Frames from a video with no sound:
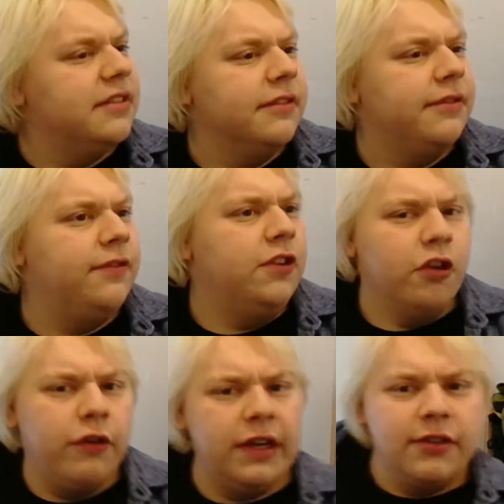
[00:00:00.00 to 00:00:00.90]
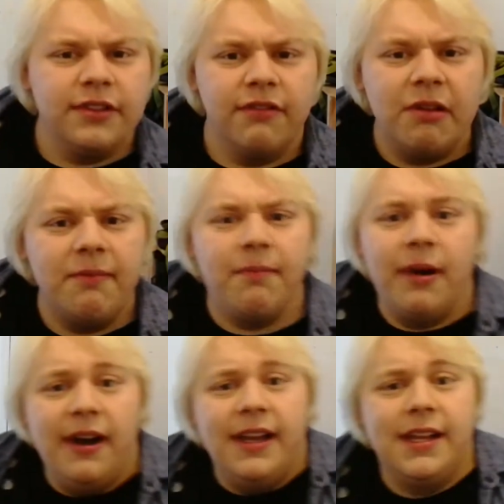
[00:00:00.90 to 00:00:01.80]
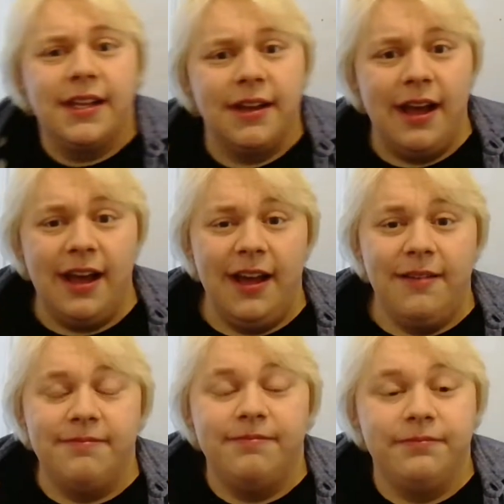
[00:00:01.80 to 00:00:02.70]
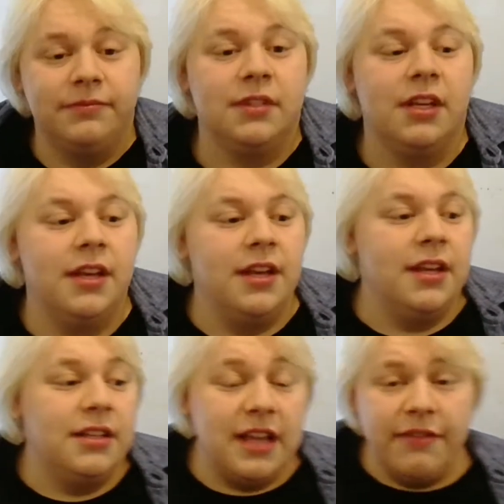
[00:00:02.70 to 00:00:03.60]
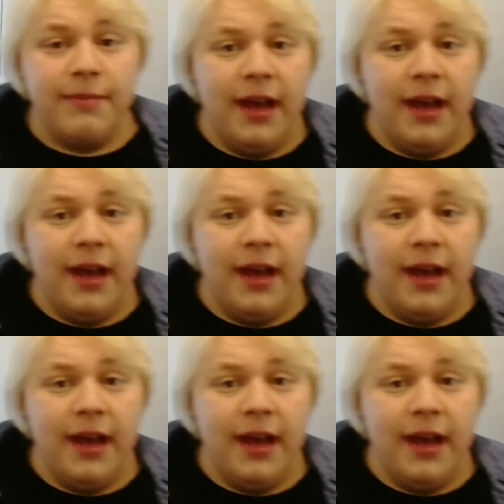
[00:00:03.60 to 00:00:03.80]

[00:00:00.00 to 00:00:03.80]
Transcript: Fury or something by Death